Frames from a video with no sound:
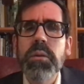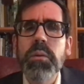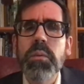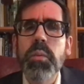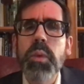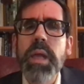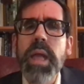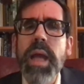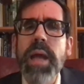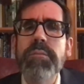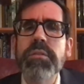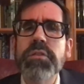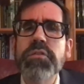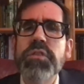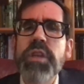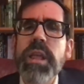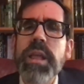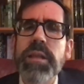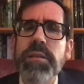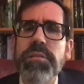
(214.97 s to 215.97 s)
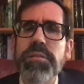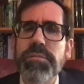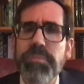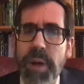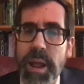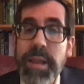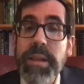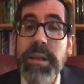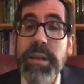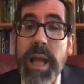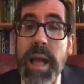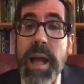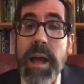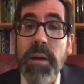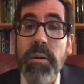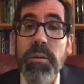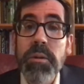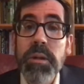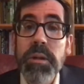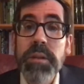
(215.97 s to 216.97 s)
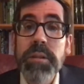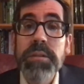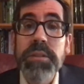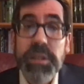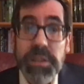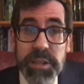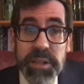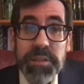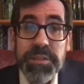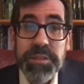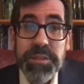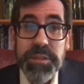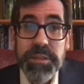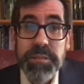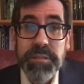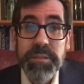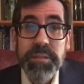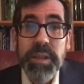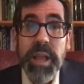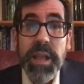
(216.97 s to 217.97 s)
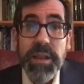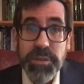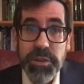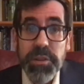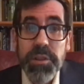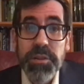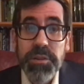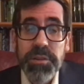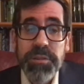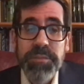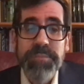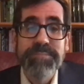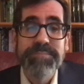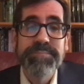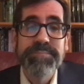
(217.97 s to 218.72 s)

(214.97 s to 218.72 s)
We have a chance right now to listen and to learn.